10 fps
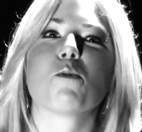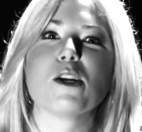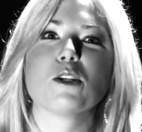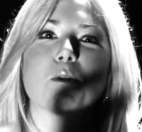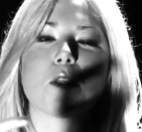So we
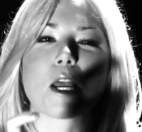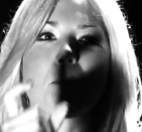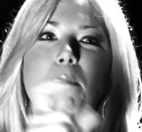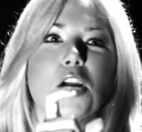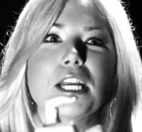use
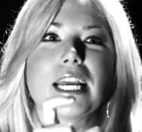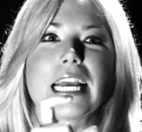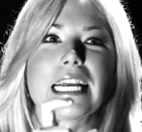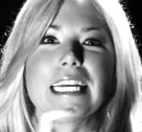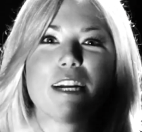like
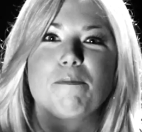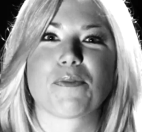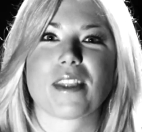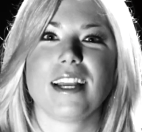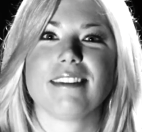parking
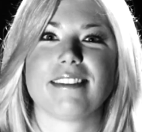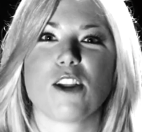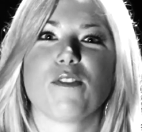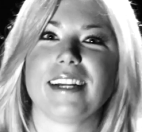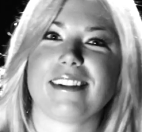
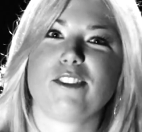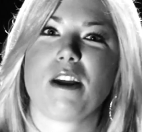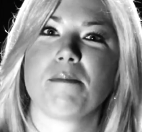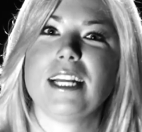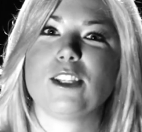instead of
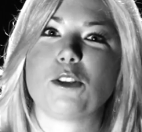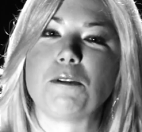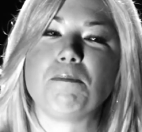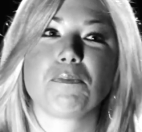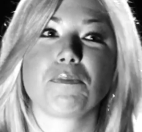estacionamiento.